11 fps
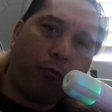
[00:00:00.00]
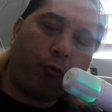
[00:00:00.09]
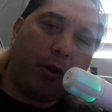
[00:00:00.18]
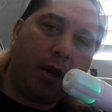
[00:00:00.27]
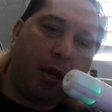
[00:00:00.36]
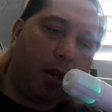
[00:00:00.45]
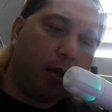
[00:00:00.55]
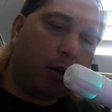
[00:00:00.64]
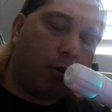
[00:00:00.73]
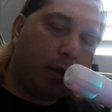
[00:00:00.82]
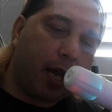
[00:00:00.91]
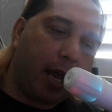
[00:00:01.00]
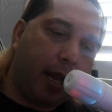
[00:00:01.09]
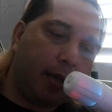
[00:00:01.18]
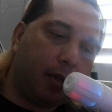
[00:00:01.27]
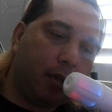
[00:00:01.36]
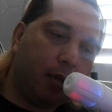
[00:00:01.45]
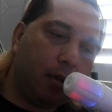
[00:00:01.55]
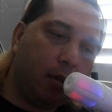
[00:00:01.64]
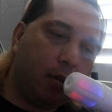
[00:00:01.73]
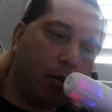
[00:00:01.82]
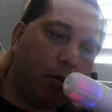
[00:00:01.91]
relocate
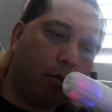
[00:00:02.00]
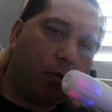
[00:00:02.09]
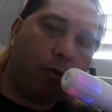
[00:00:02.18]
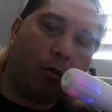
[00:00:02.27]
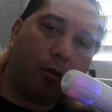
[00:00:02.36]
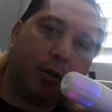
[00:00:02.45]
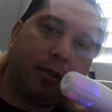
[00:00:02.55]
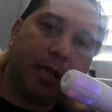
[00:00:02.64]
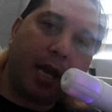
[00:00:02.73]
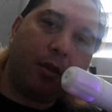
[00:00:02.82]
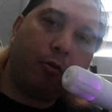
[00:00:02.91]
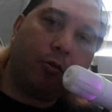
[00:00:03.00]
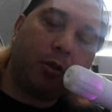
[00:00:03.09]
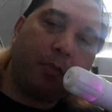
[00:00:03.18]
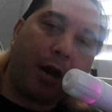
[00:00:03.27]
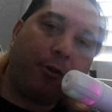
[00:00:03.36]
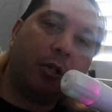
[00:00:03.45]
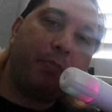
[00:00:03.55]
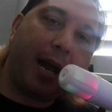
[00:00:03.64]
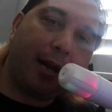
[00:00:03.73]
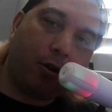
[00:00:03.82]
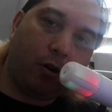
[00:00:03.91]
or send those migrants
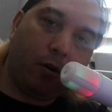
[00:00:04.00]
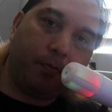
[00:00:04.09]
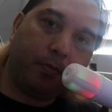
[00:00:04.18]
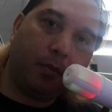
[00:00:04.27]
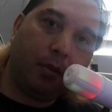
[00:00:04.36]
back home.